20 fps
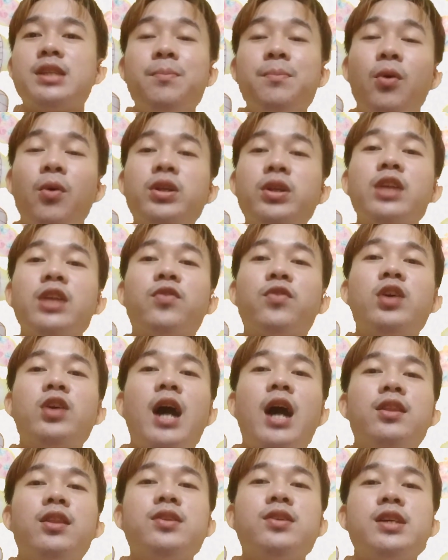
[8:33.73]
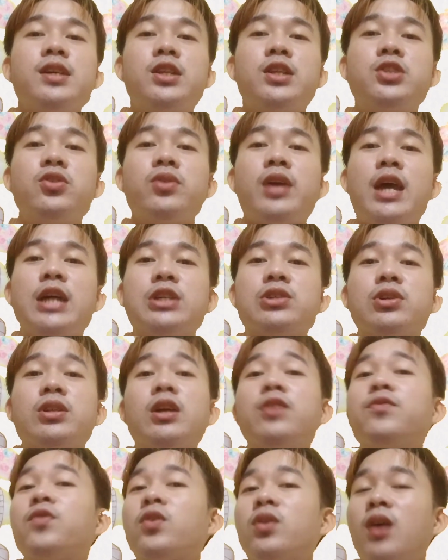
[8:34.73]
It is important for adults in
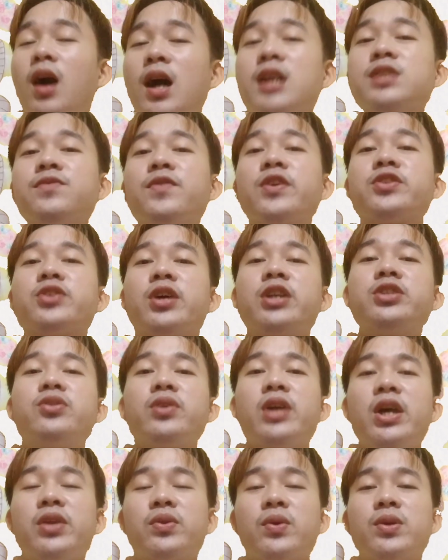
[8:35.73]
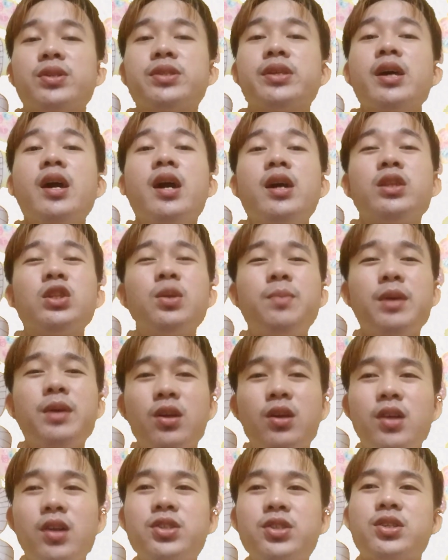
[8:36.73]
education and for us future educators
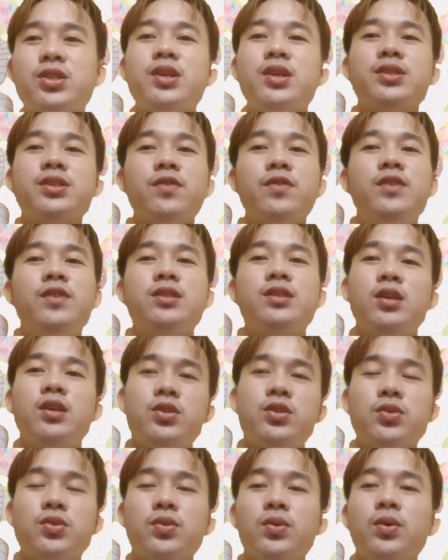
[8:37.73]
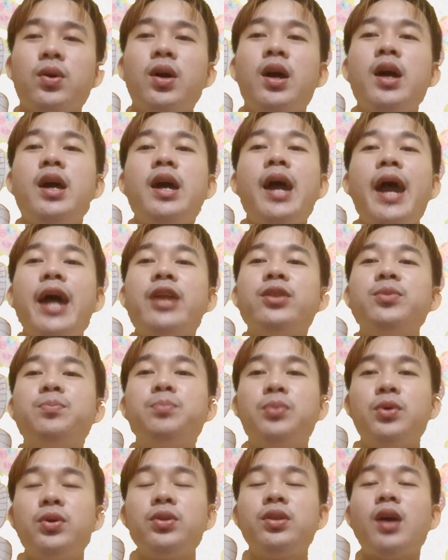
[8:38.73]
to be conscious of this issue
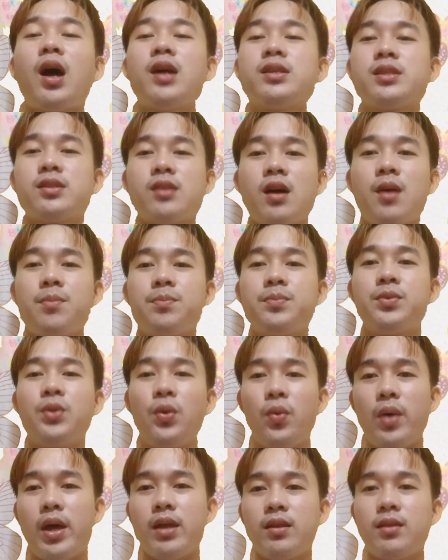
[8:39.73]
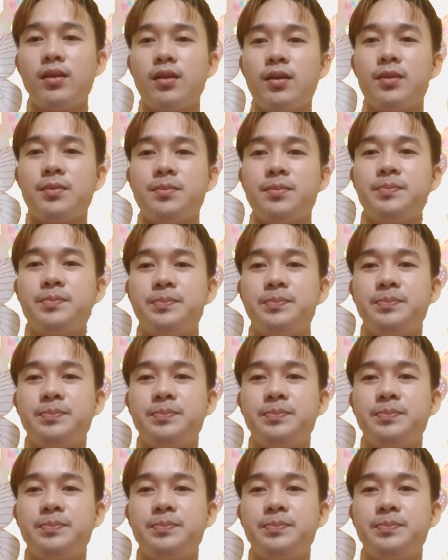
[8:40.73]
and put a stop to it.